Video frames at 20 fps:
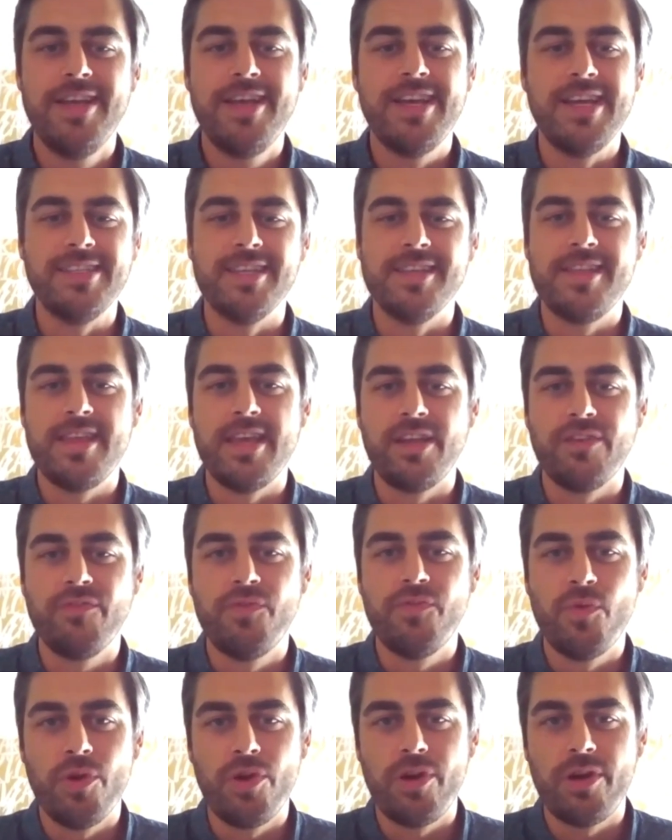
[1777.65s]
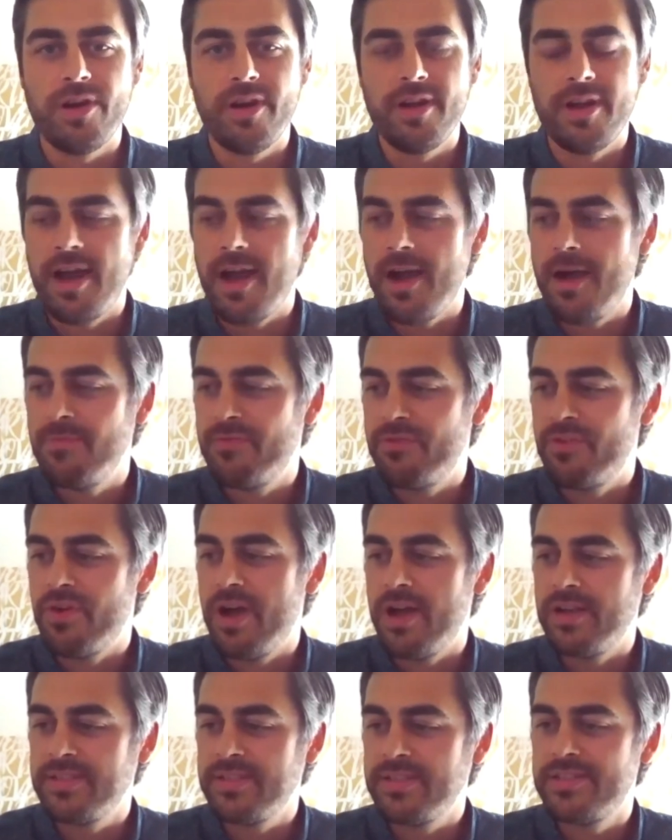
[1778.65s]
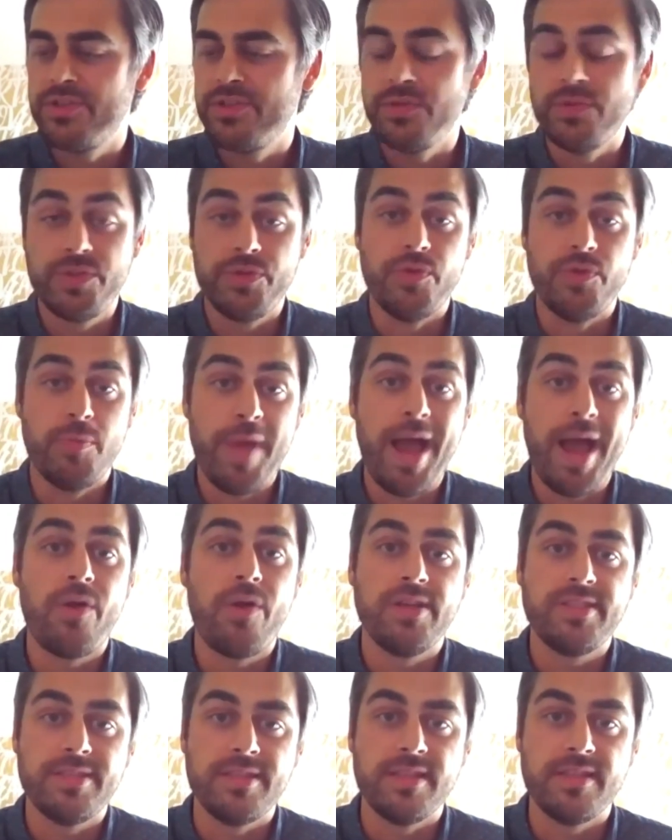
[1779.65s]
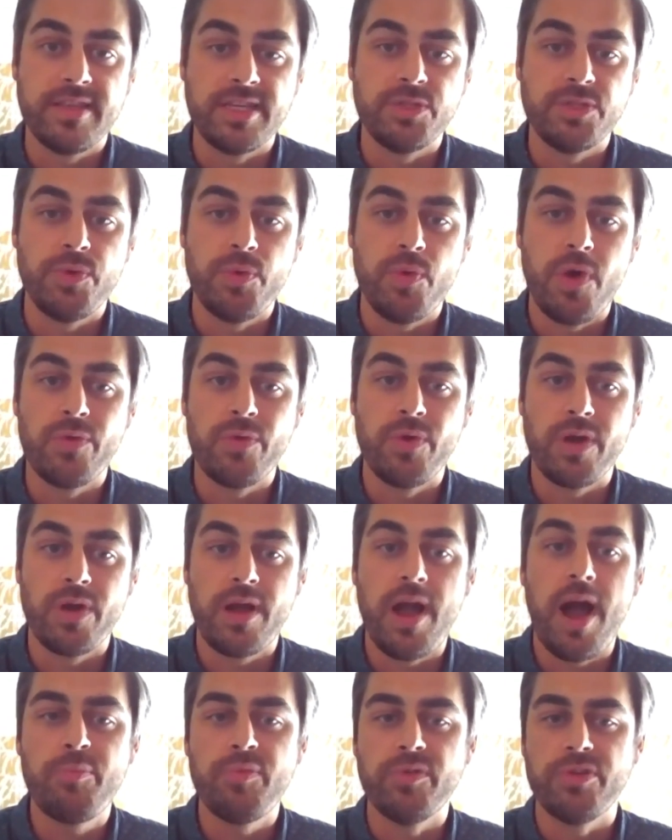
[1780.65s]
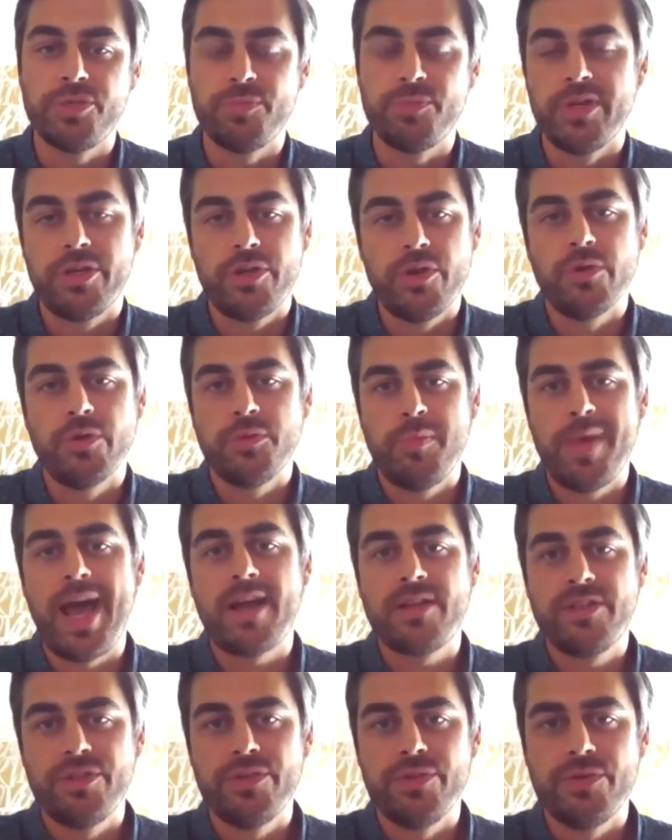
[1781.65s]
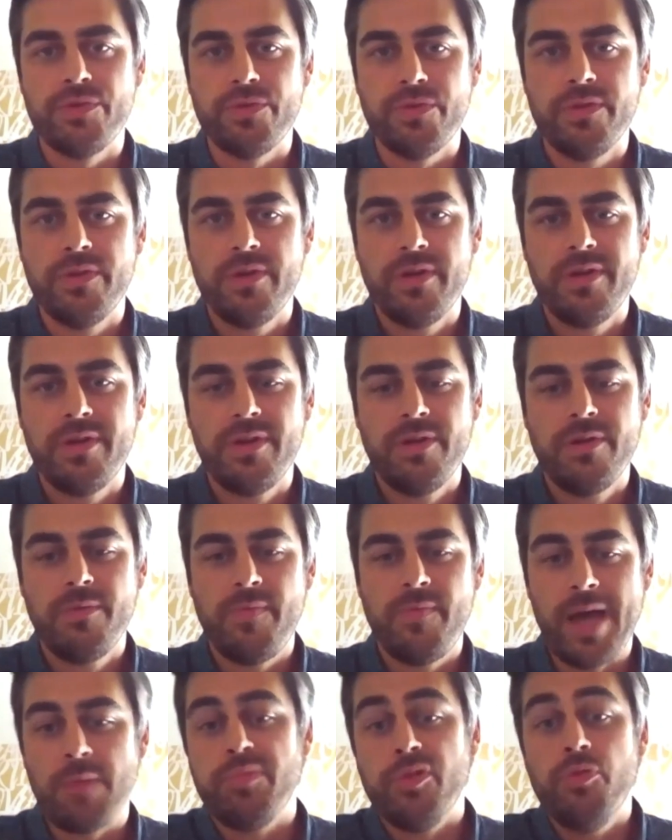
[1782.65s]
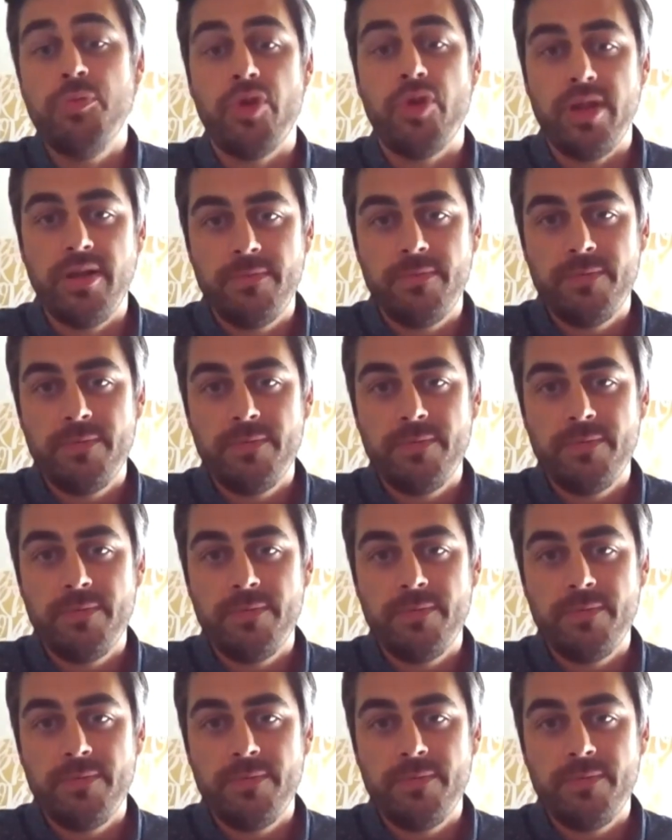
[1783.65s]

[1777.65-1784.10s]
It's a thing for um, for us to, to empower us in the things we want to accomplish, but it goes back to that blueprint,